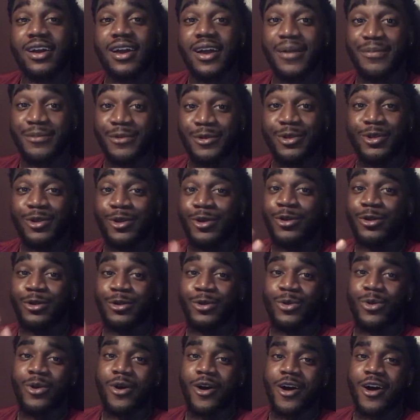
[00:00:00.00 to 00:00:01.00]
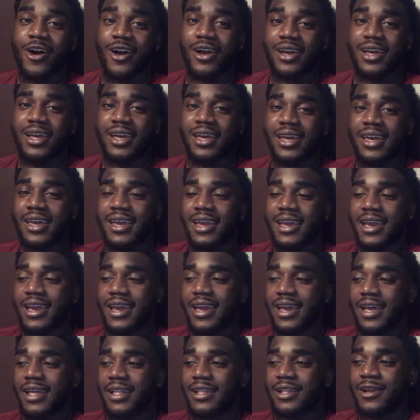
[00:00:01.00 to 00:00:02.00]
I'm gonna go on a walk,
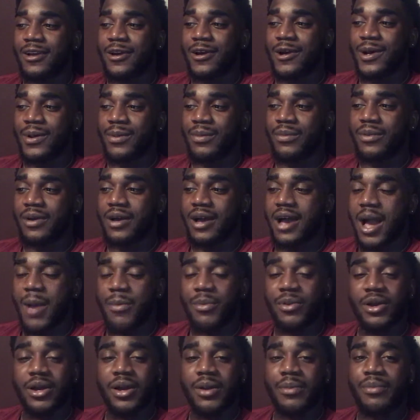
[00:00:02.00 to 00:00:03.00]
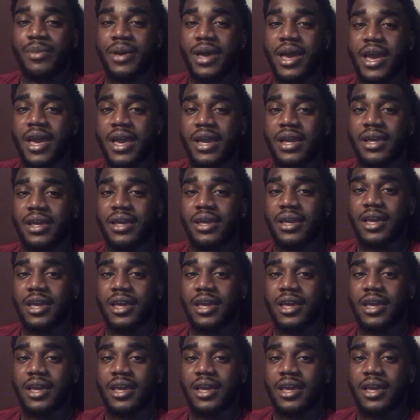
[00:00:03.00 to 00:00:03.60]
and I'm gonna come back